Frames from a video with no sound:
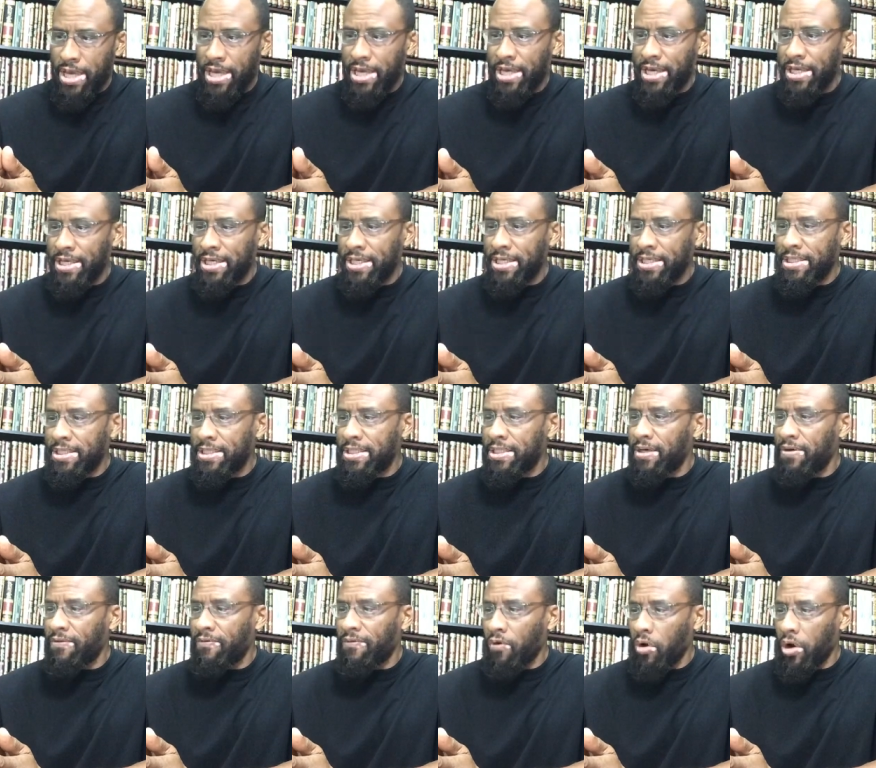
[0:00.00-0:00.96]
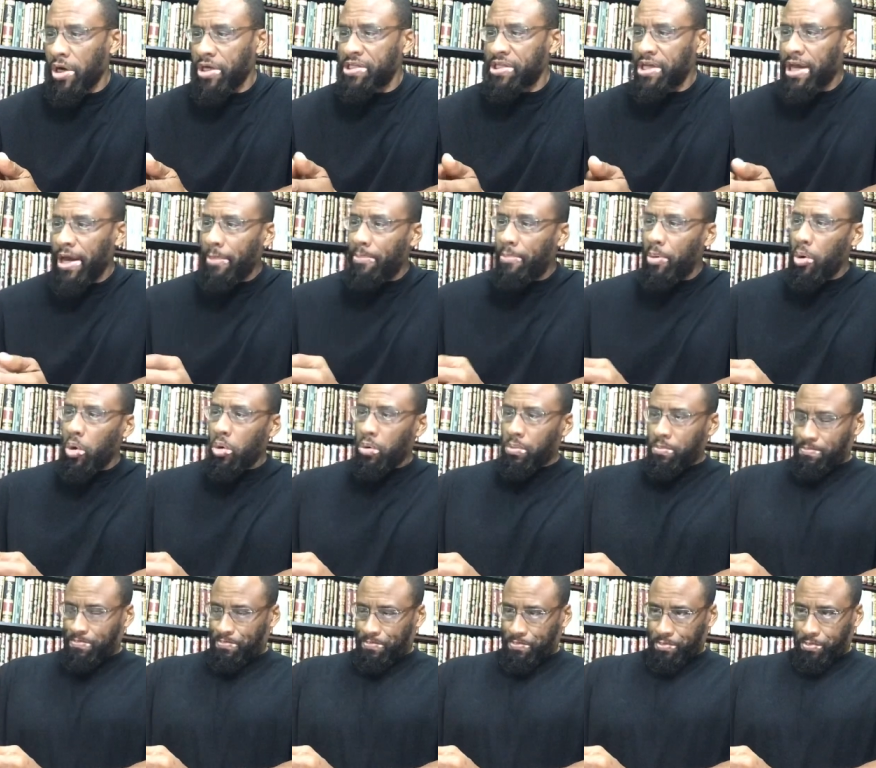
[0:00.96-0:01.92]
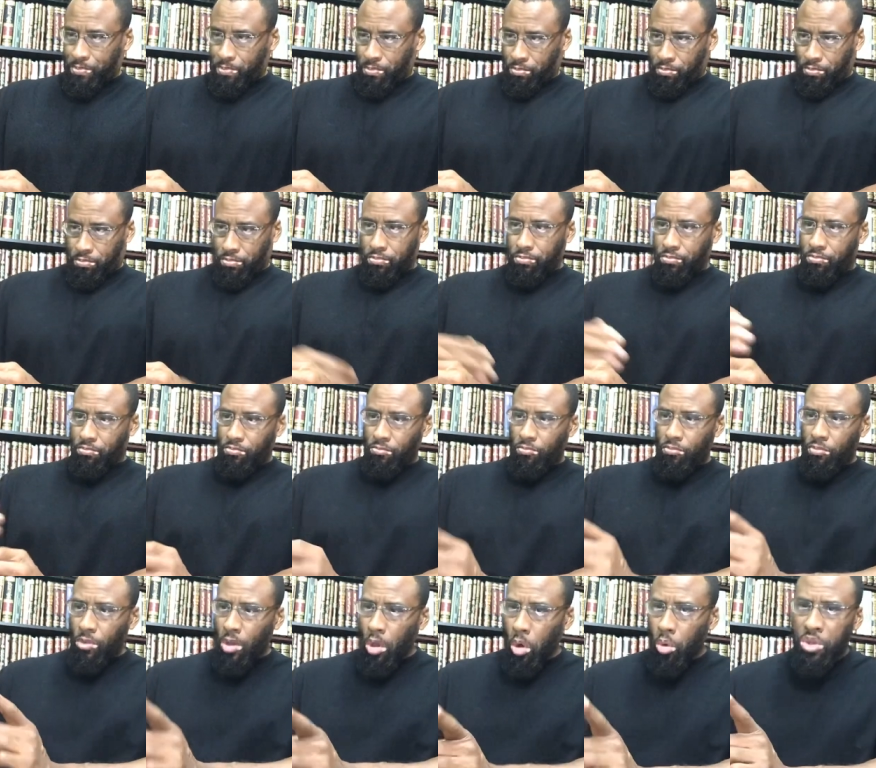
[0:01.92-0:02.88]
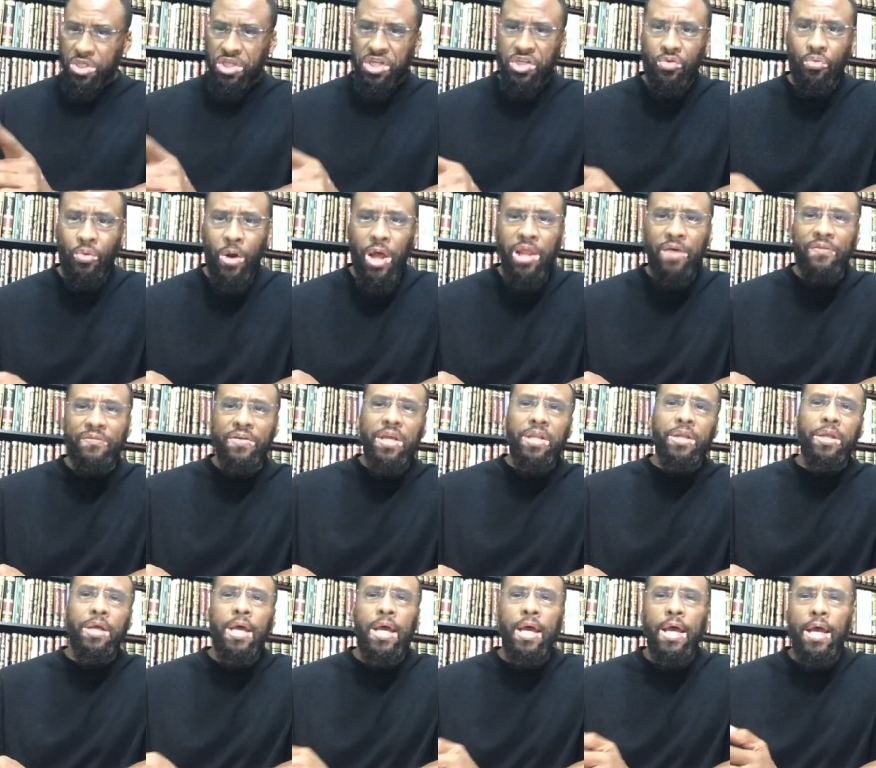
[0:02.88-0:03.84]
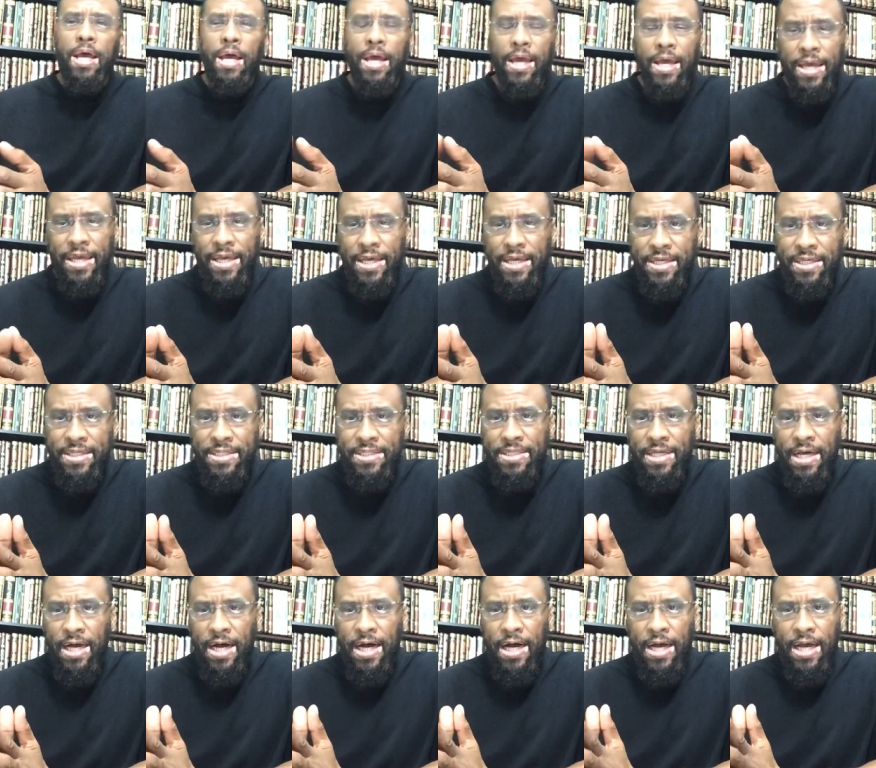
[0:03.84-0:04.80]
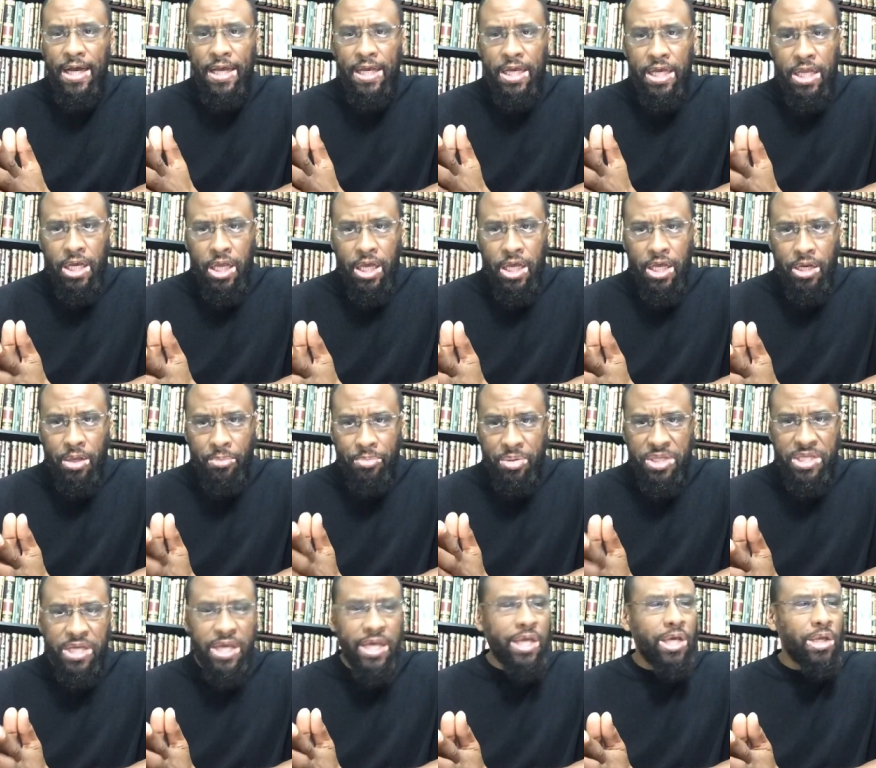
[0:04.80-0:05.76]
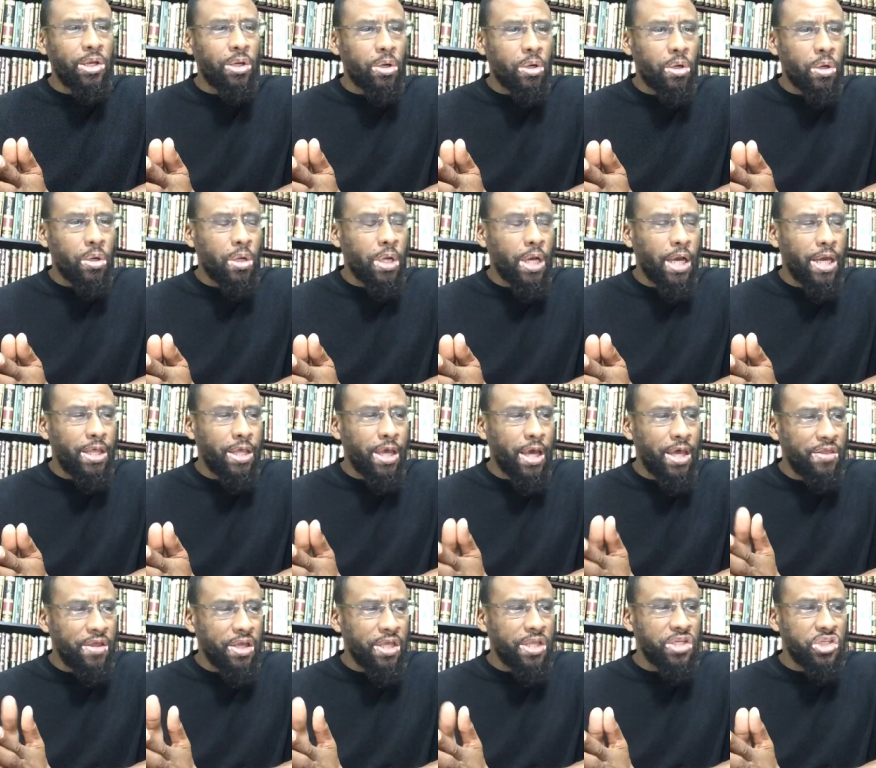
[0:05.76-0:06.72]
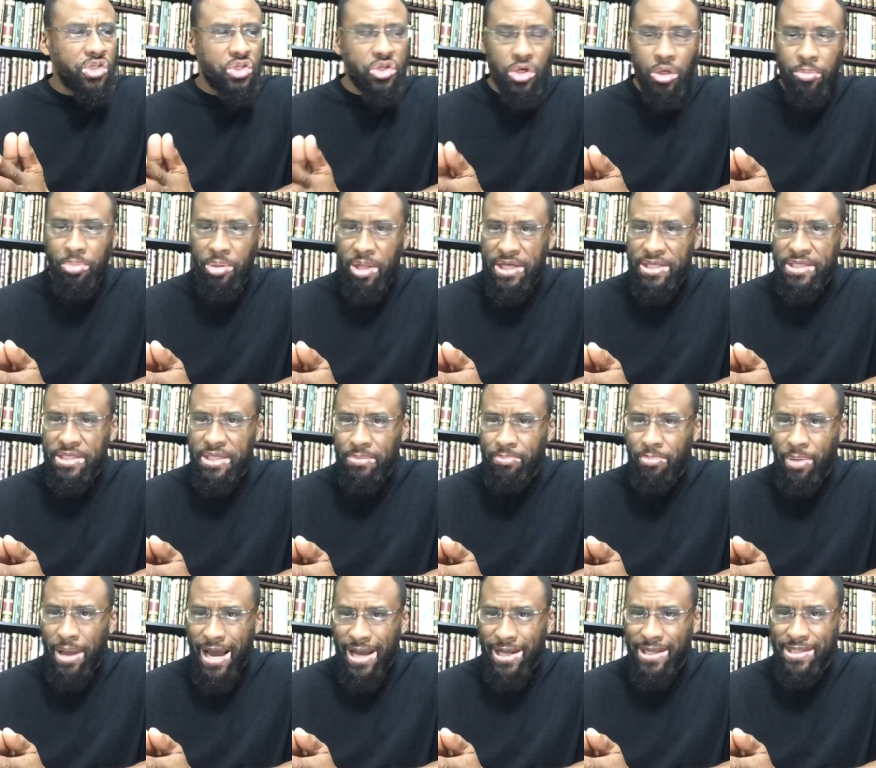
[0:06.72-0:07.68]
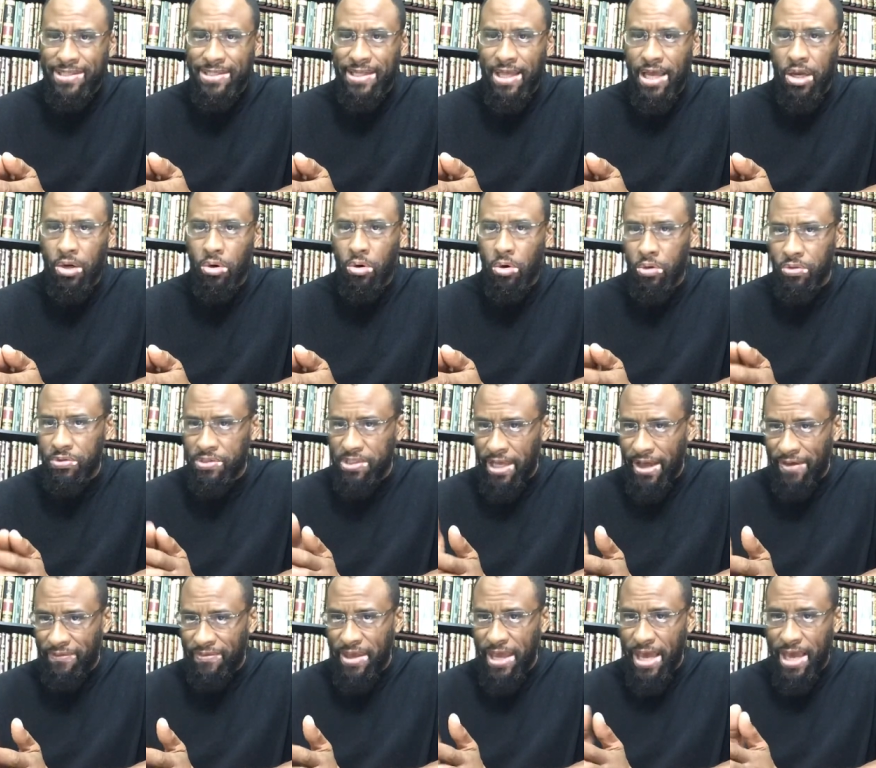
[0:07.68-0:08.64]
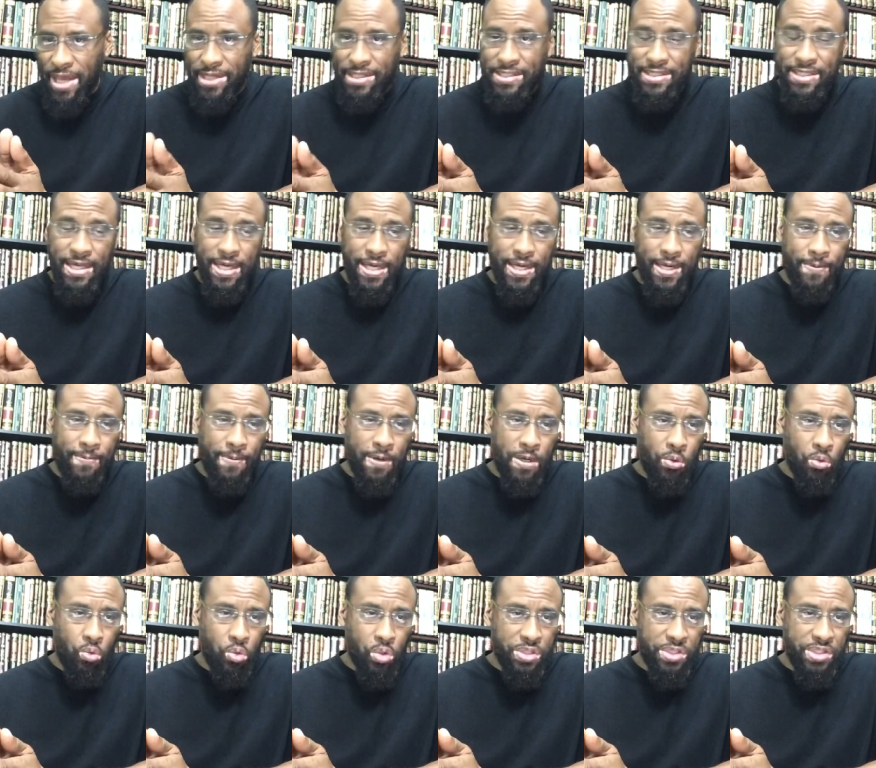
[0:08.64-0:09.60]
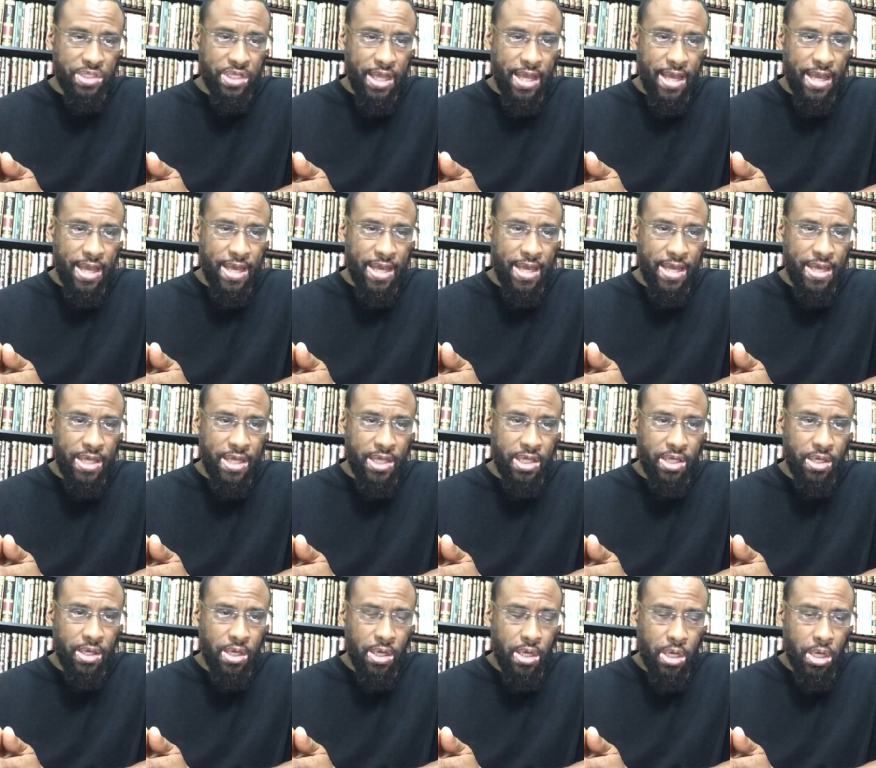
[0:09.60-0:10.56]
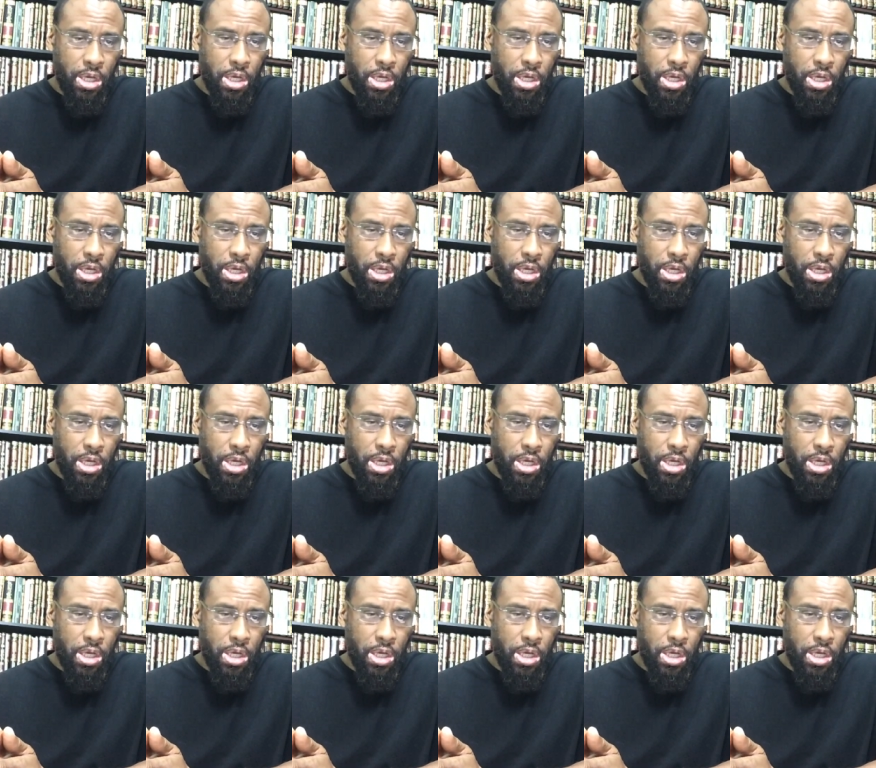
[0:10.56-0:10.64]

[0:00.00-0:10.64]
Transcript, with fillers: is, for example, which is relevant, is uh, in, in a particular, I, I think this took place in Pakistan or it was Afghanistan, and it was a